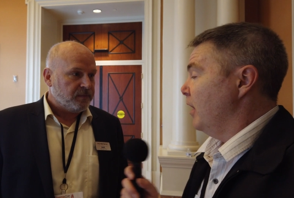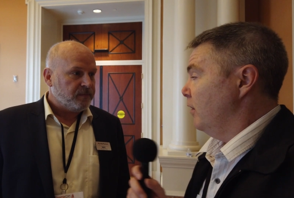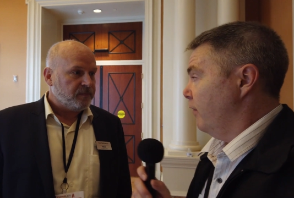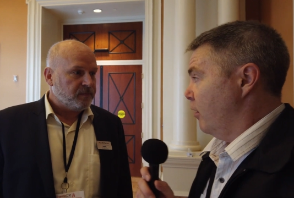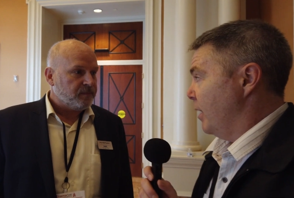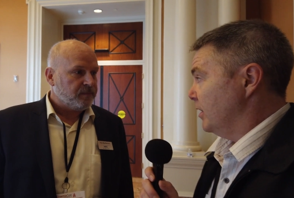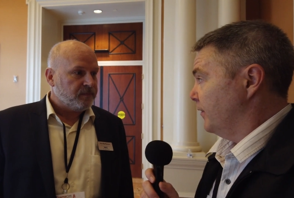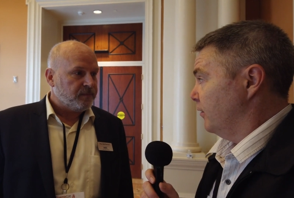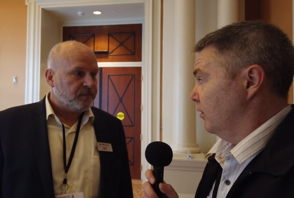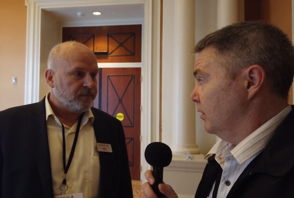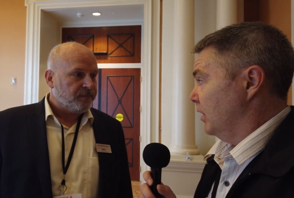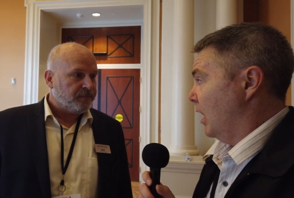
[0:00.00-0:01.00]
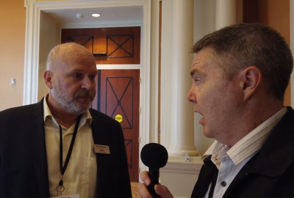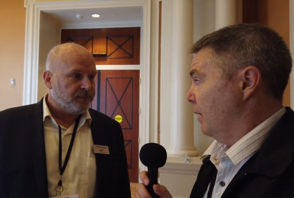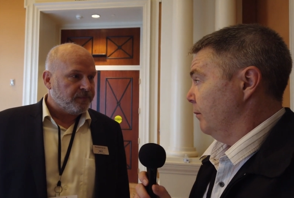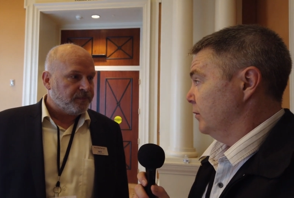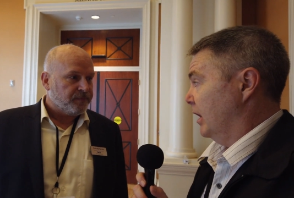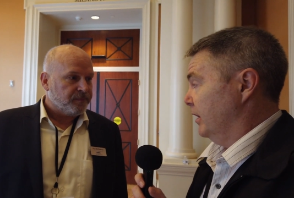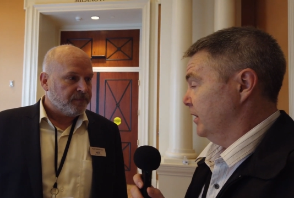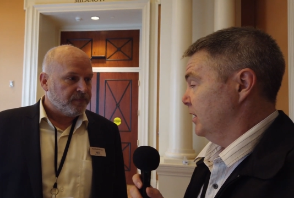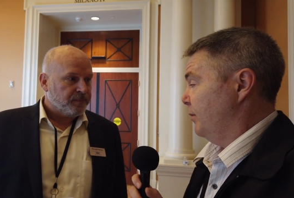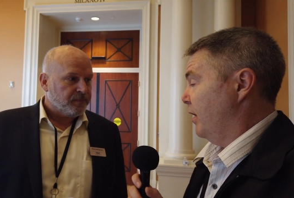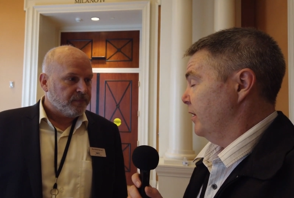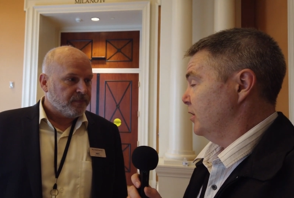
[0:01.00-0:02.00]
Speaker 1: thank you very much for um,
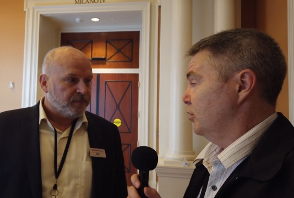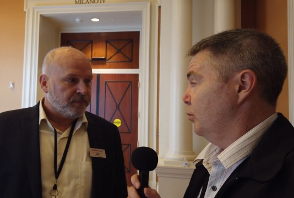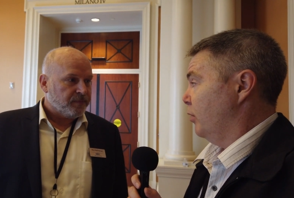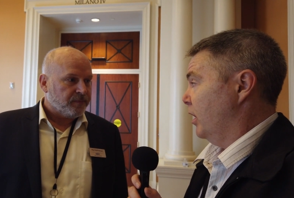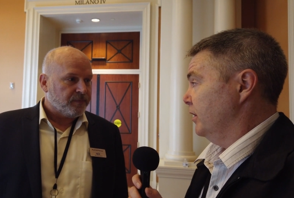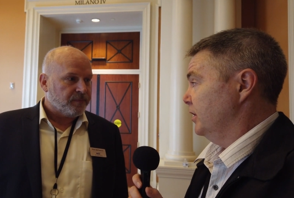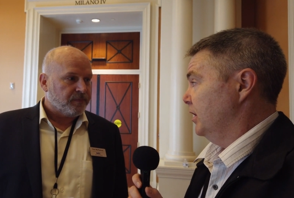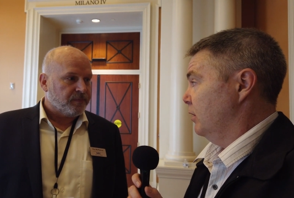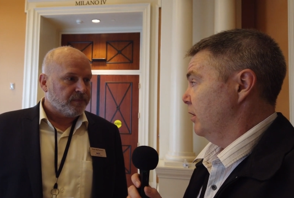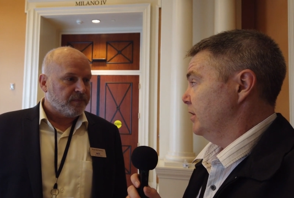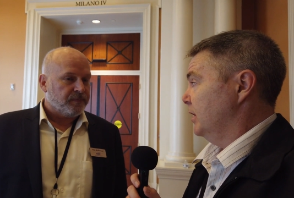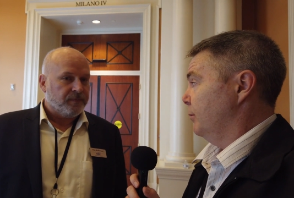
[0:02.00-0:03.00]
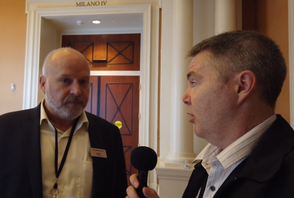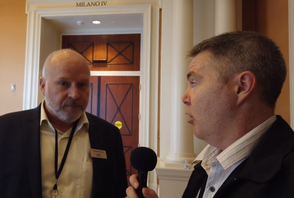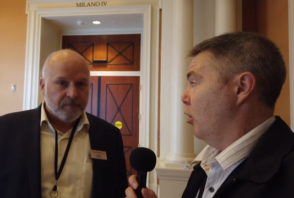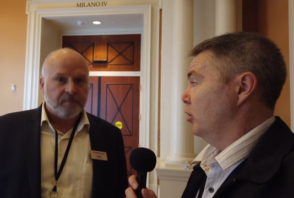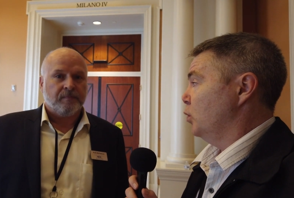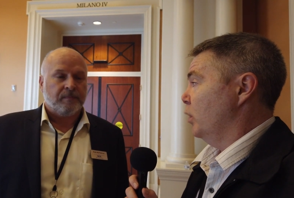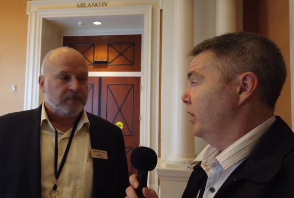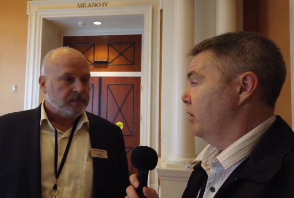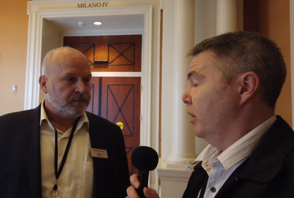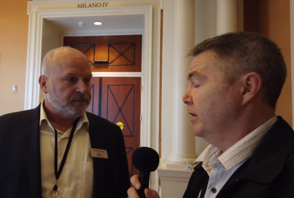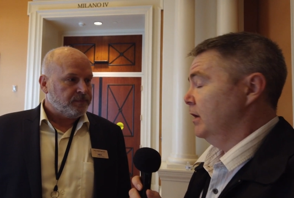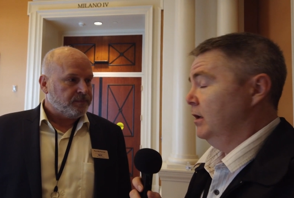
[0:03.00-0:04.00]
telling us about this new product this year at CinemaCon
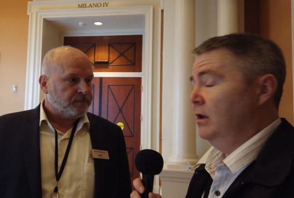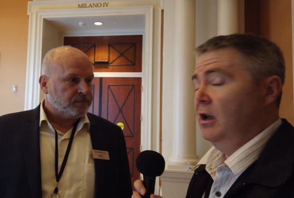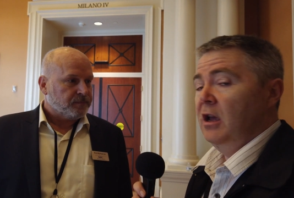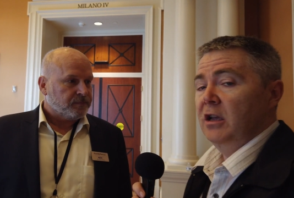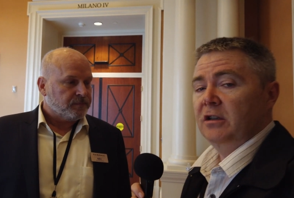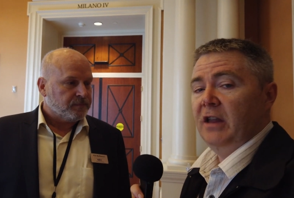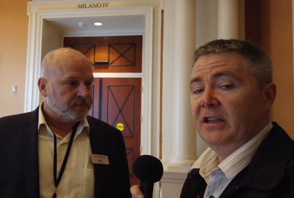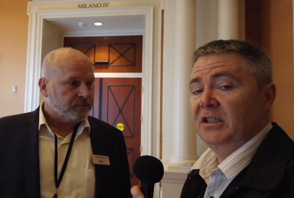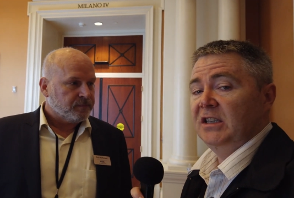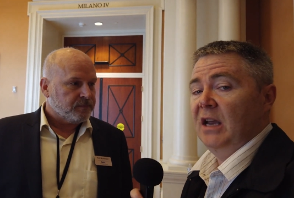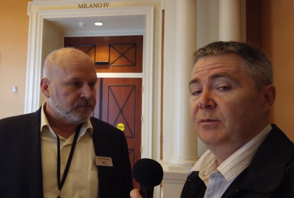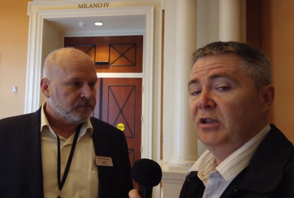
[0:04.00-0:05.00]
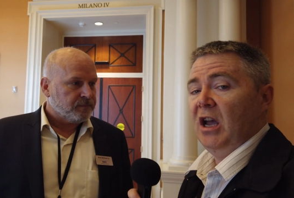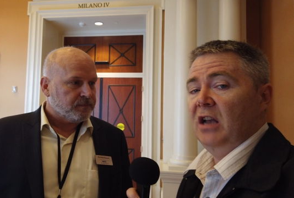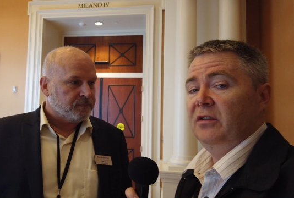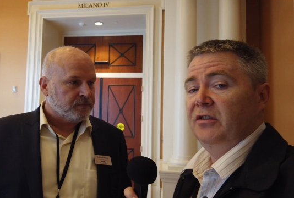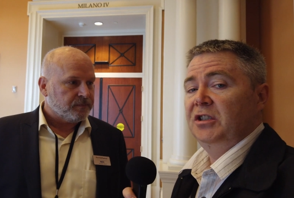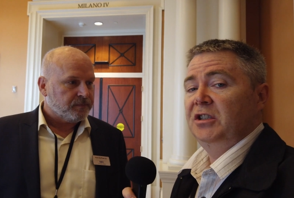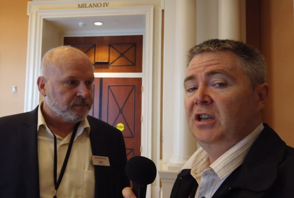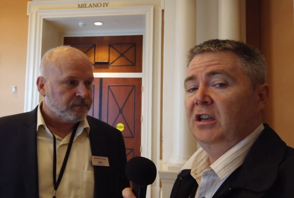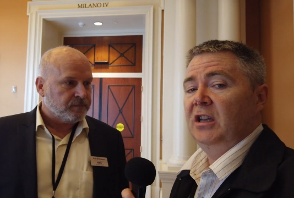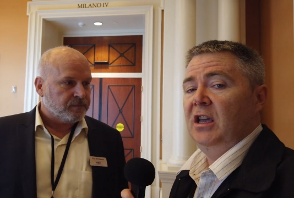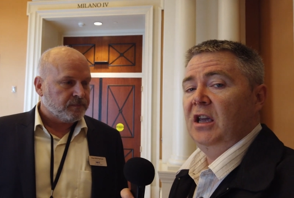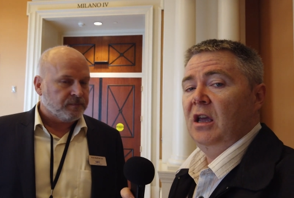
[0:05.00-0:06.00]
twenty nineteen. So that's James Gardner,
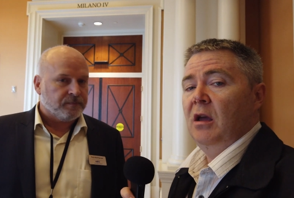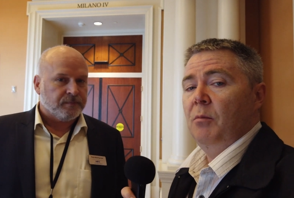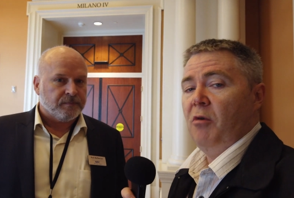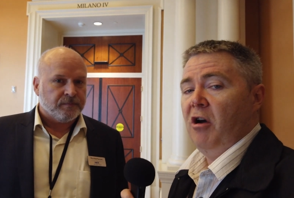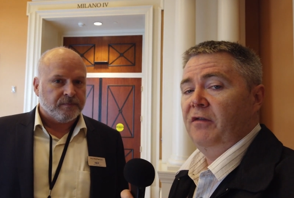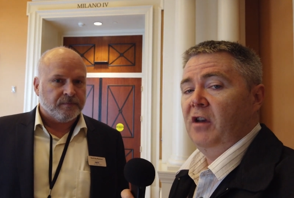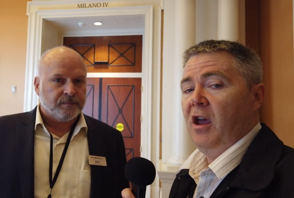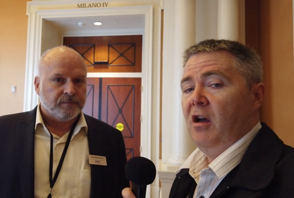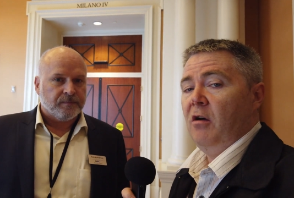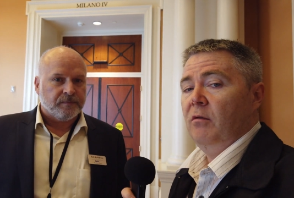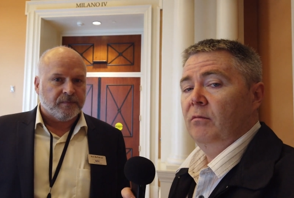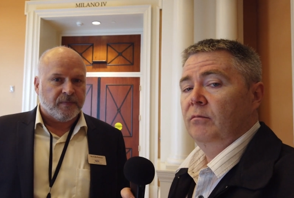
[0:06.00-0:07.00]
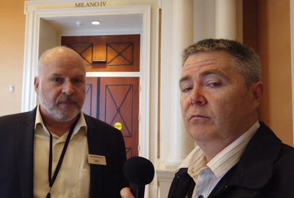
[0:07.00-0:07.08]
CineTech Geek. Bye for now.